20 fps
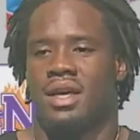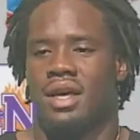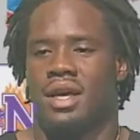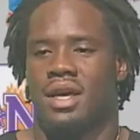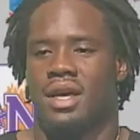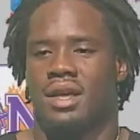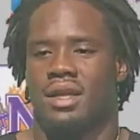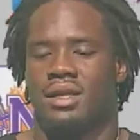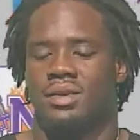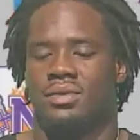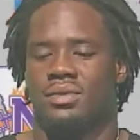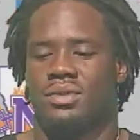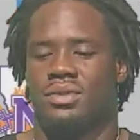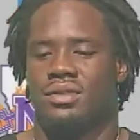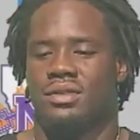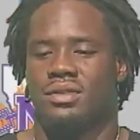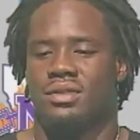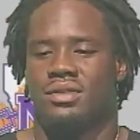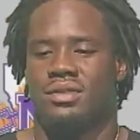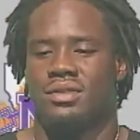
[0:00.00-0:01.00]
and it
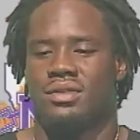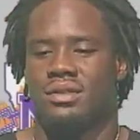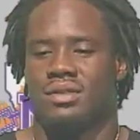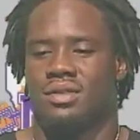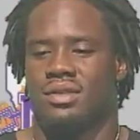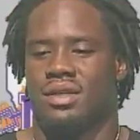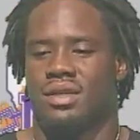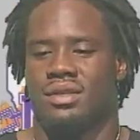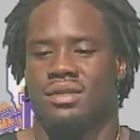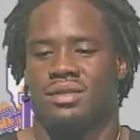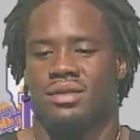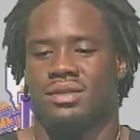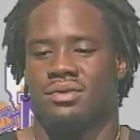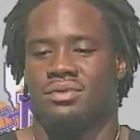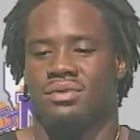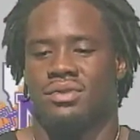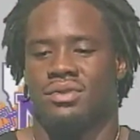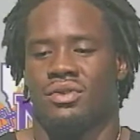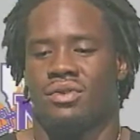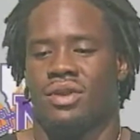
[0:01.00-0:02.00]
was
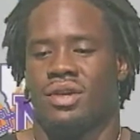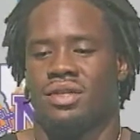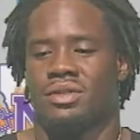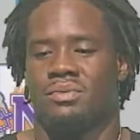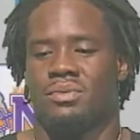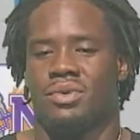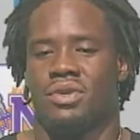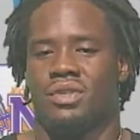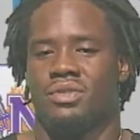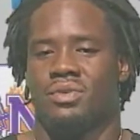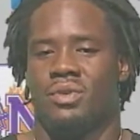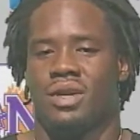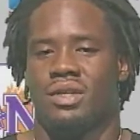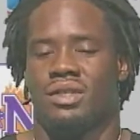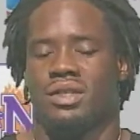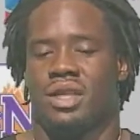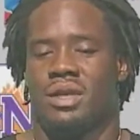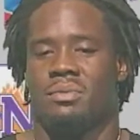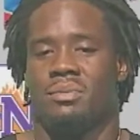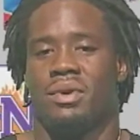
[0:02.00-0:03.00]
a great experience
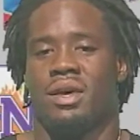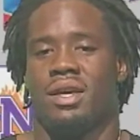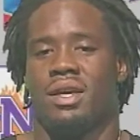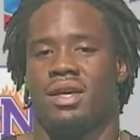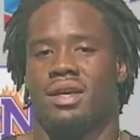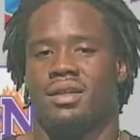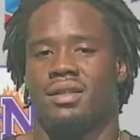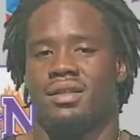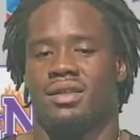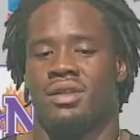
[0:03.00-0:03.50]
watching their band.